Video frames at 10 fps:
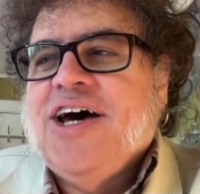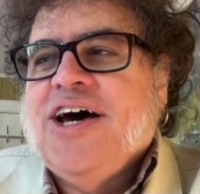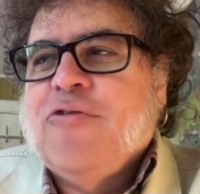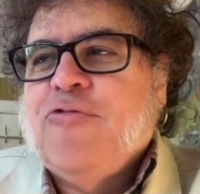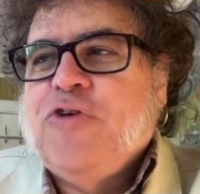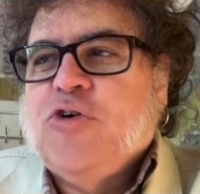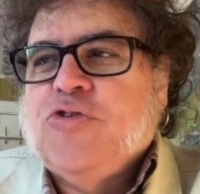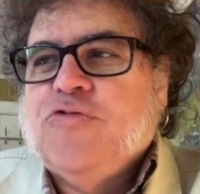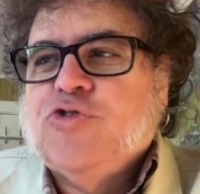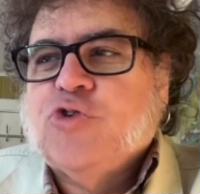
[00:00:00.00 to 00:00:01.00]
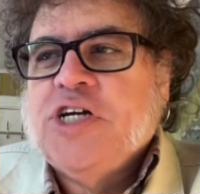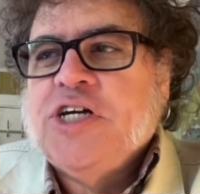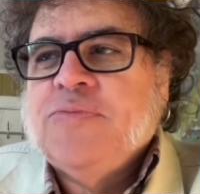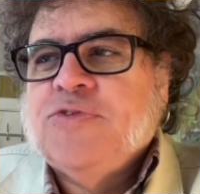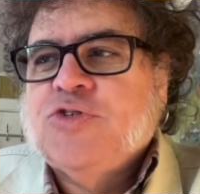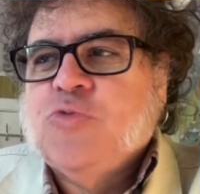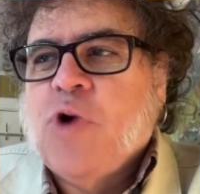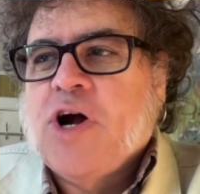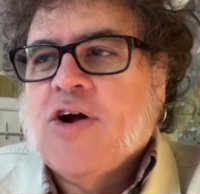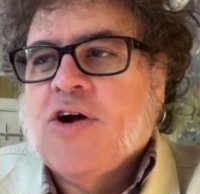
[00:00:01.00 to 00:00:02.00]
Field of Dreams
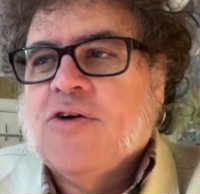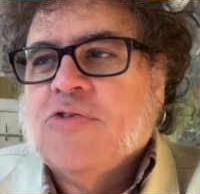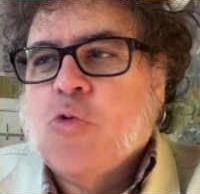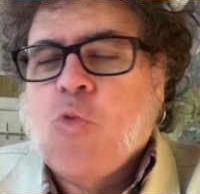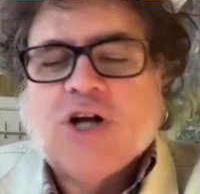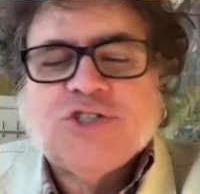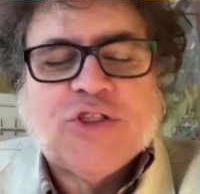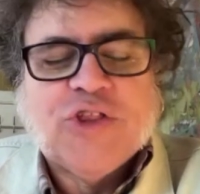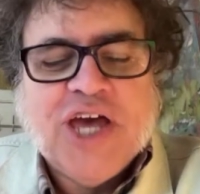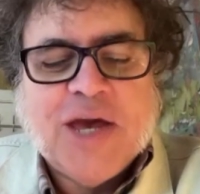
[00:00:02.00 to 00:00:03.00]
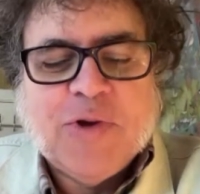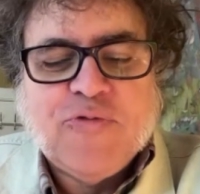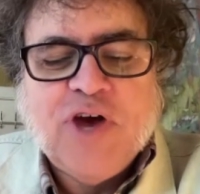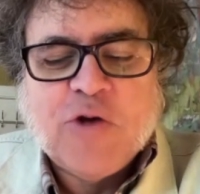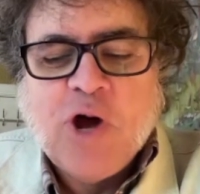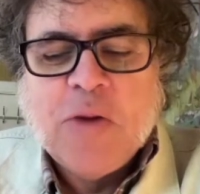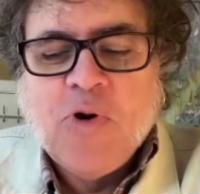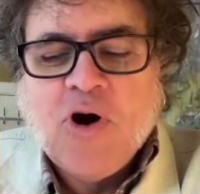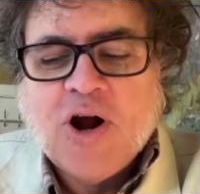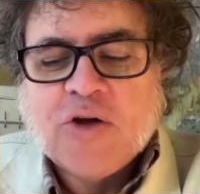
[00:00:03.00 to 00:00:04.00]
where they're watching the game at Fenway
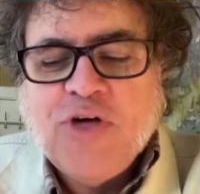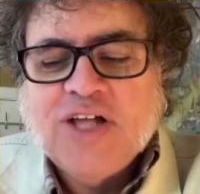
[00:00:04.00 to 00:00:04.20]
Park,